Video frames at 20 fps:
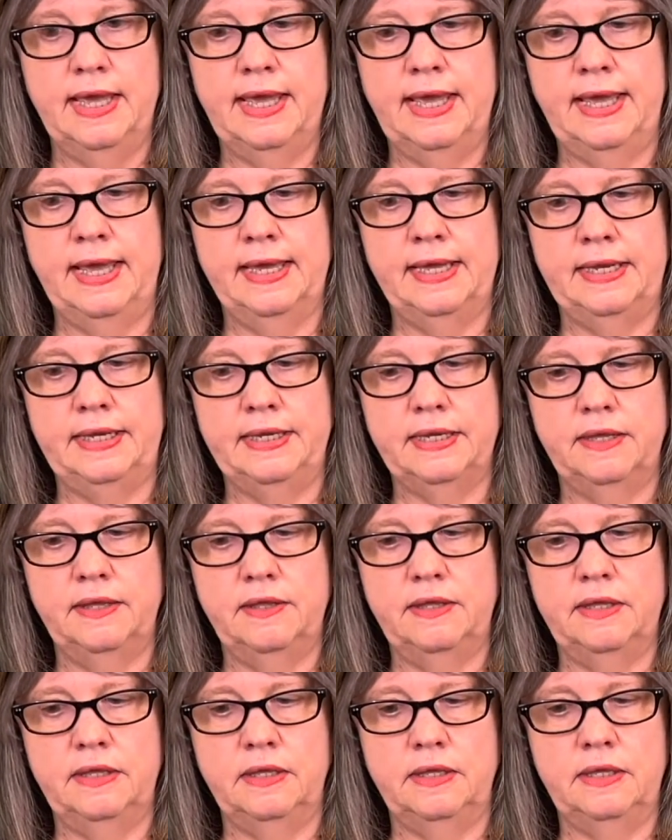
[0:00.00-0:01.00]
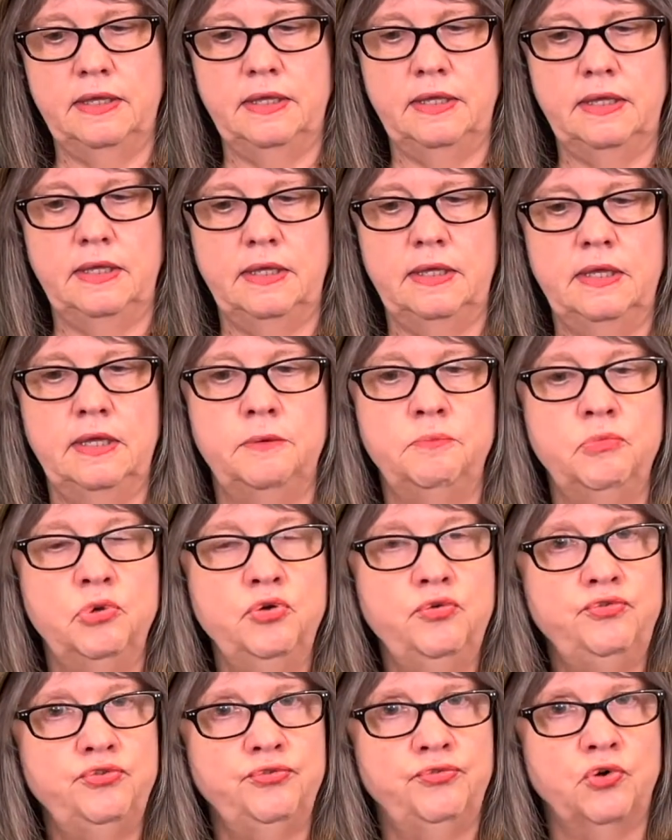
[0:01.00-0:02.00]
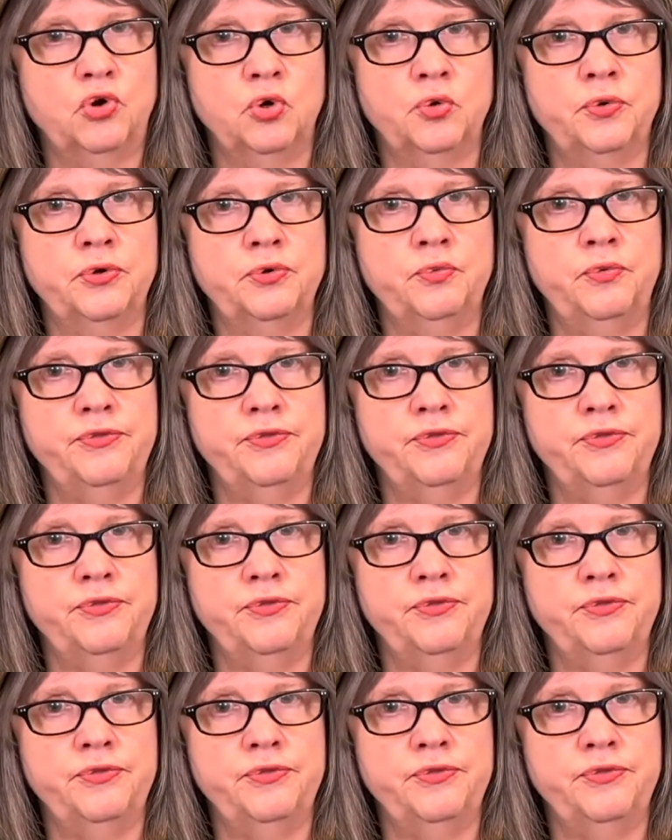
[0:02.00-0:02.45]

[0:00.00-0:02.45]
and it moves forward